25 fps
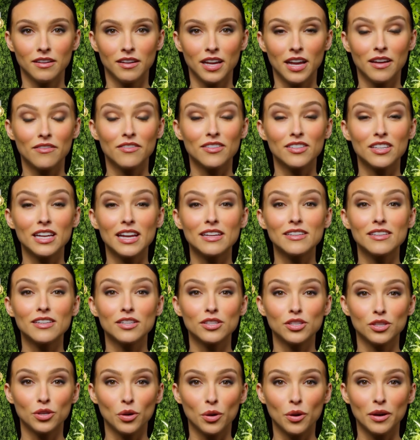If
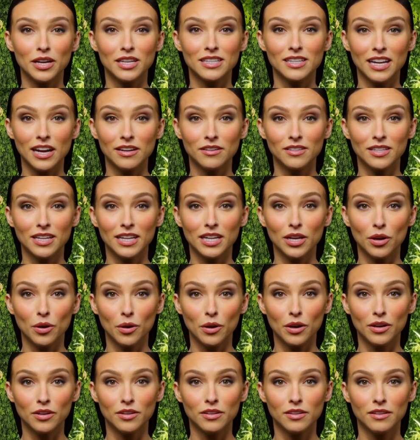Stacey's story sounds like
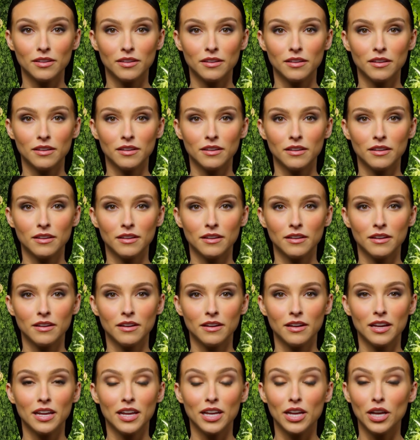yours,
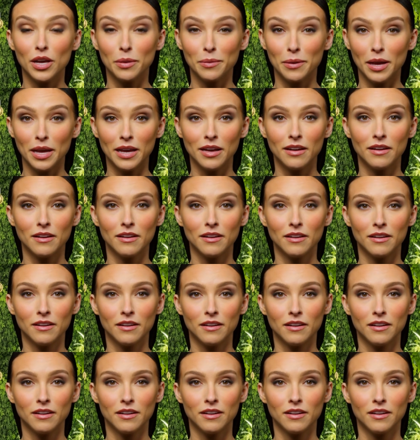hear me.
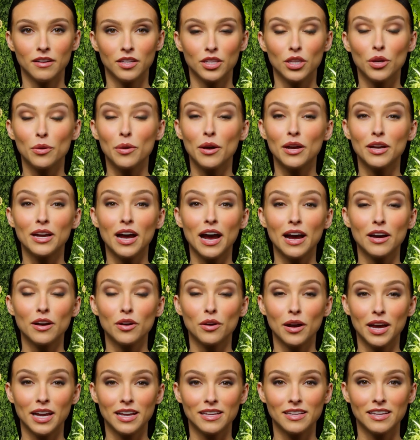You are not
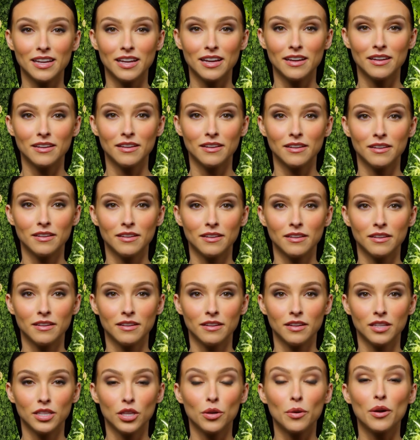crazy.
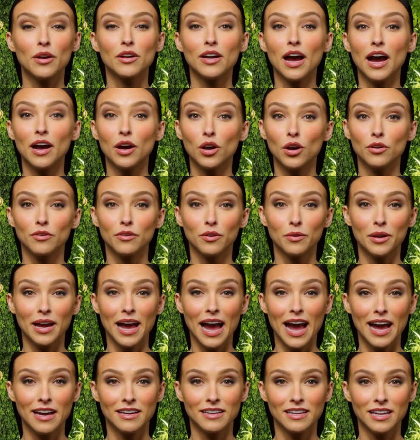You are not
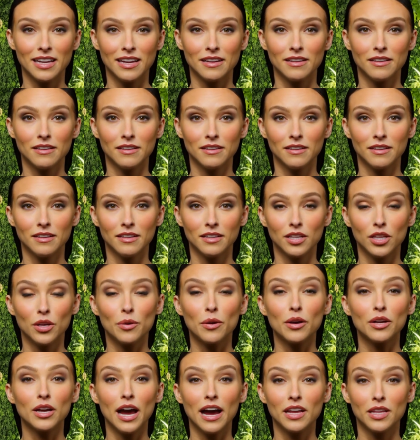overreacting. You
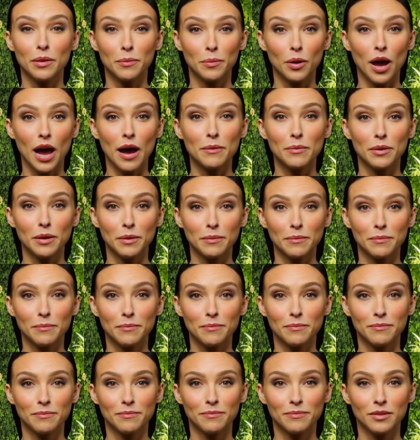are not the problem.
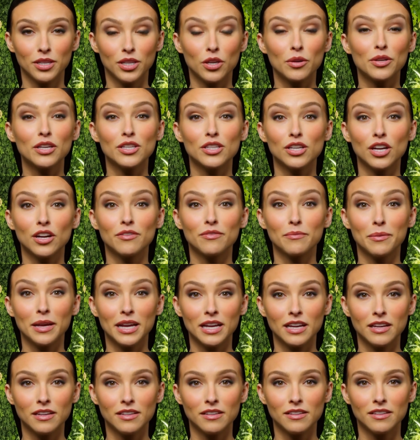You deserve
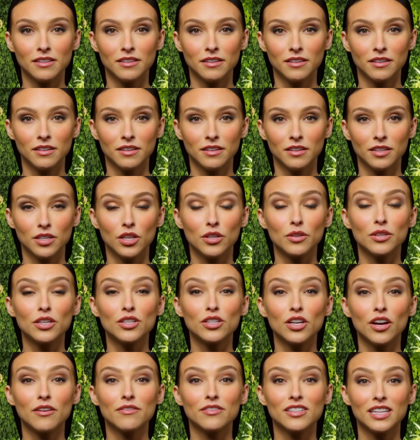peace. You
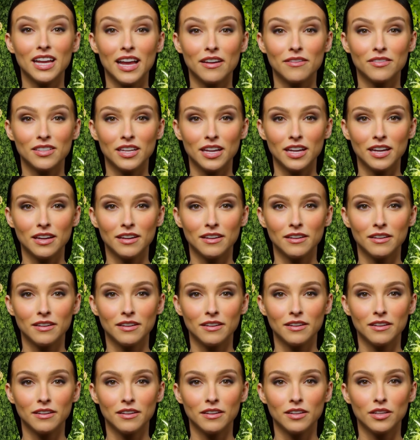deserve safety.
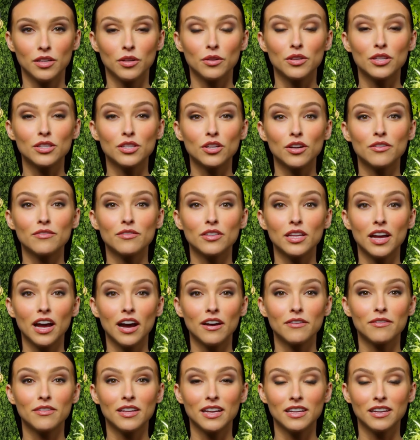You deserve
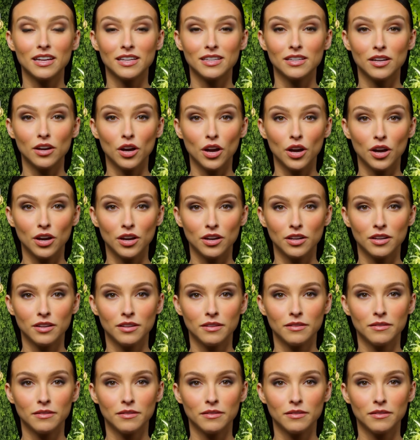love that doesn't hurt.